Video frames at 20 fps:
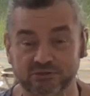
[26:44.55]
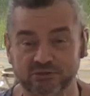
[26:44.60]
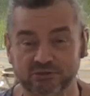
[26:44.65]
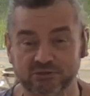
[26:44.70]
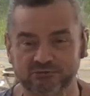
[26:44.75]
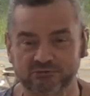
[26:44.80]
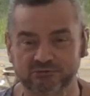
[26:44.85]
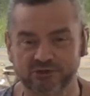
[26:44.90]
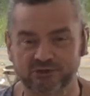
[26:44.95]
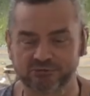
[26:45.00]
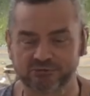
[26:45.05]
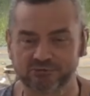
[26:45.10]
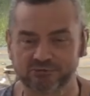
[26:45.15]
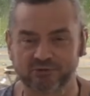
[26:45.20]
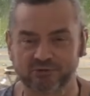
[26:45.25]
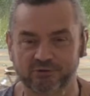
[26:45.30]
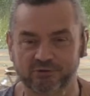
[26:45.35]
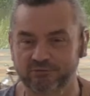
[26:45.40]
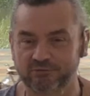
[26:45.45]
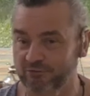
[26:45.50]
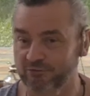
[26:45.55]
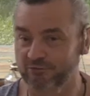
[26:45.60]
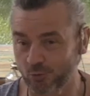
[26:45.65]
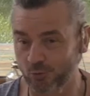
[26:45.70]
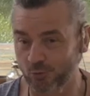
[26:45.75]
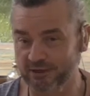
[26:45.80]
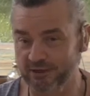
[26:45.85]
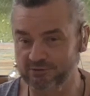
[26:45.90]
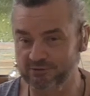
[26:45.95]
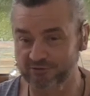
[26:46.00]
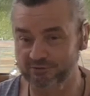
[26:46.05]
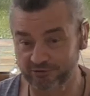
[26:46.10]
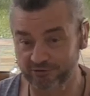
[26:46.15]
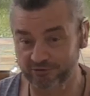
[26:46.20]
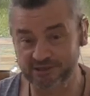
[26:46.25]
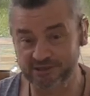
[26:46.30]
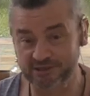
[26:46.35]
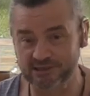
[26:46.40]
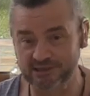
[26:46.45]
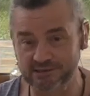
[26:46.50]
are for you. They're
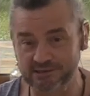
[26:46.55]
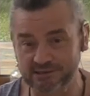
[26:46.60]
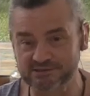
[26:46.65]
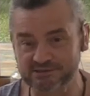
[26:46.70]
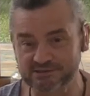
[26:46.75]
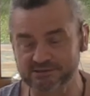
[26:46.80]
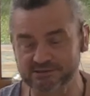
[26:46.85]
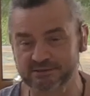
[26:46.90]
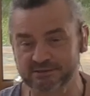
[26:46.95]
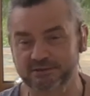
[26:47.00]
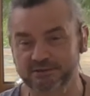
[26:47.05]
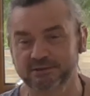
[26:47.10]
very intense.